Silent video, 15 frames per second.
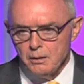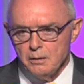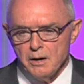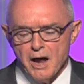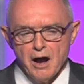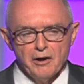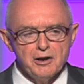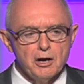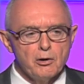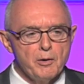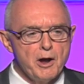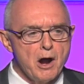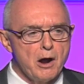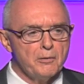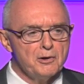Now, here
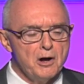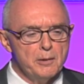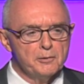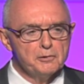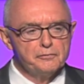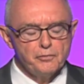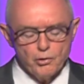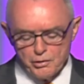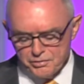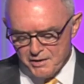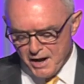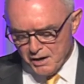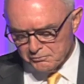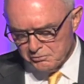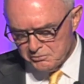we are with almost
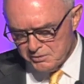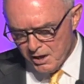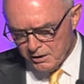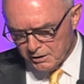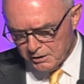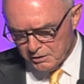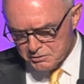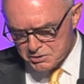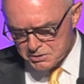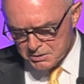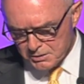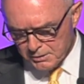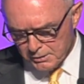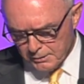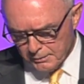4,000 delegates.
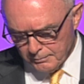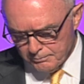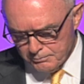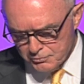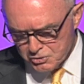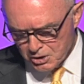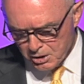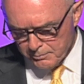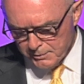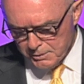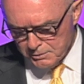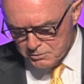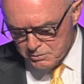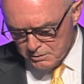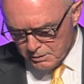Uh,
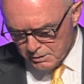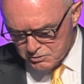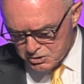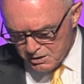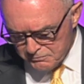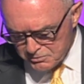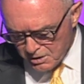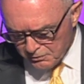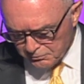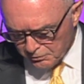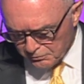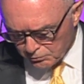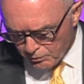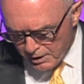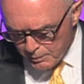Chairman, uh, Chief
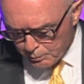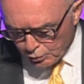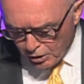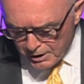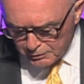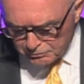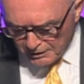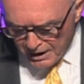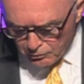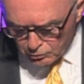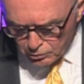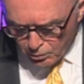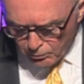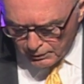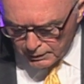Justice Ray Price
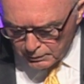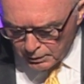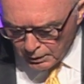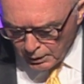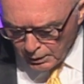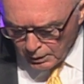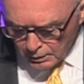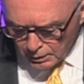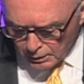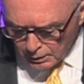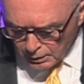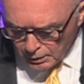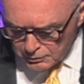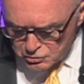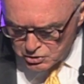outgoing,
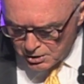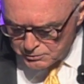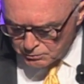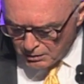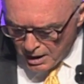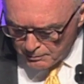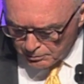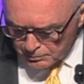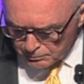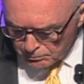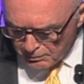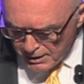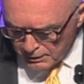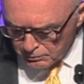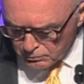uh, Judge Robert
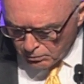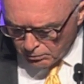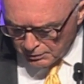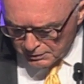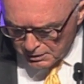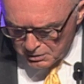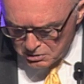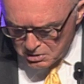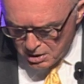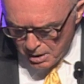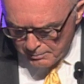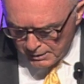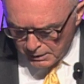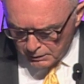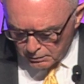Rancourt
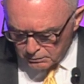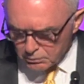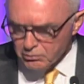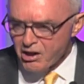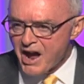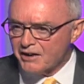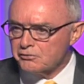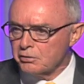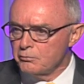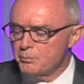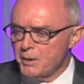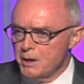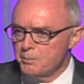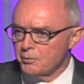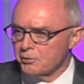incoming, lots of
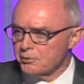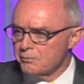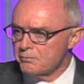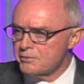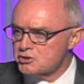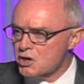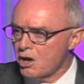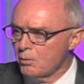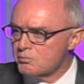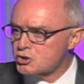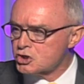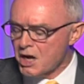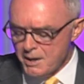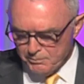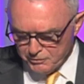people that have helped
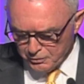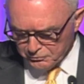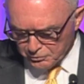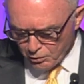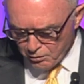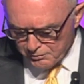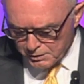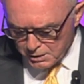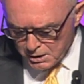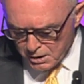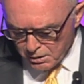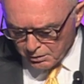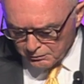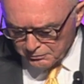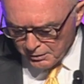shape this over the
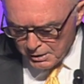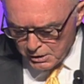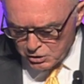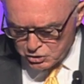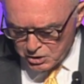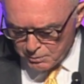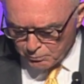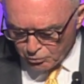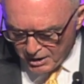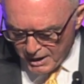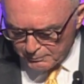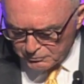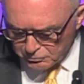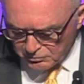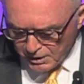years. Jim
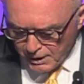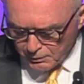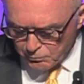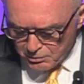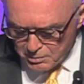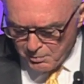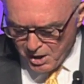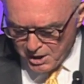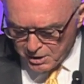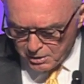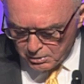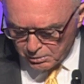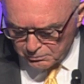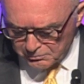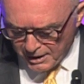Ramstad, one of my
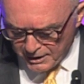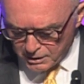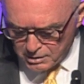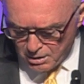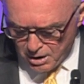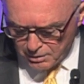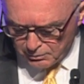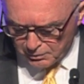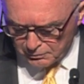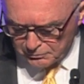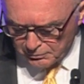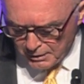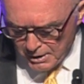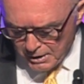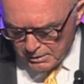heroes out of Congress,
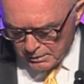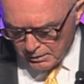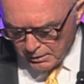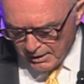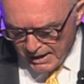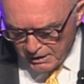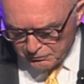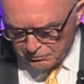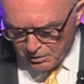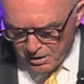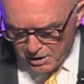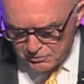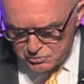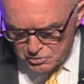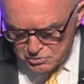uh, Asa
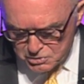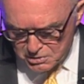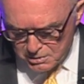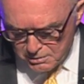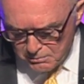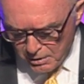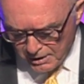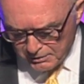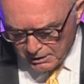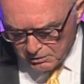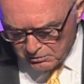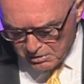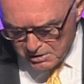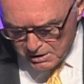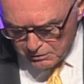Hutchinson, I think
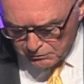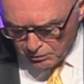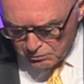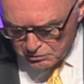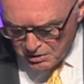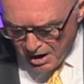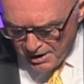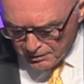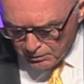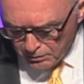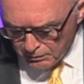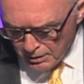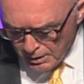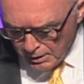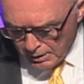Denise
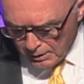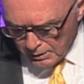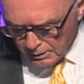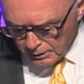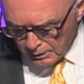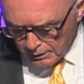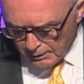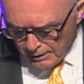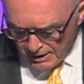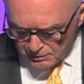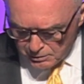O'Donnell, uh, out of